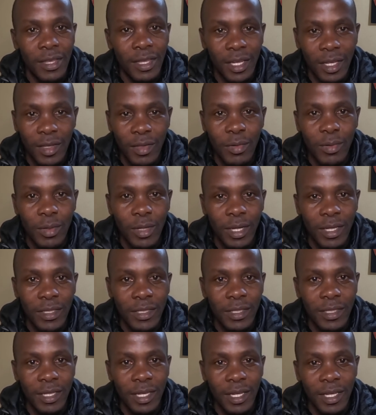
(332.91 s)
Thank you
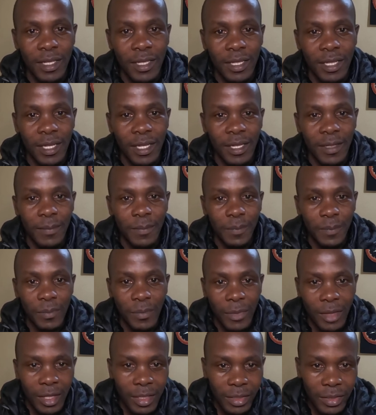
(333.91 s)
guys, and
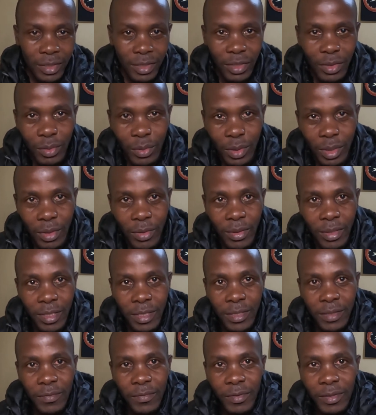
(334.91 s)
see you in our
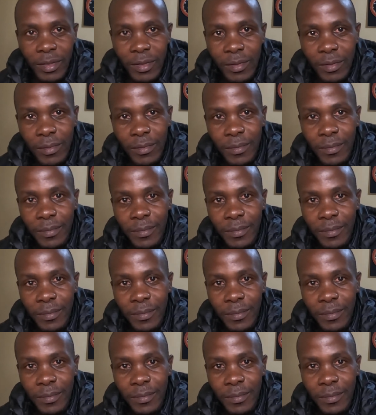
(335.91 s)
next video.